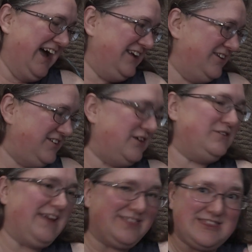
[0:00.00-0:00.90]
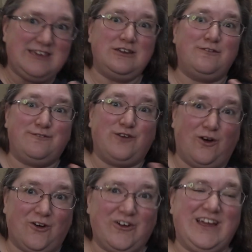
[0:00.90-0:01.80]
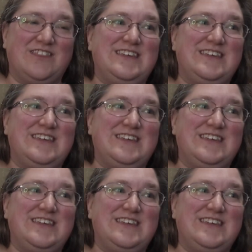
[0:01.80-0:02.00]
You'd get the euphoria,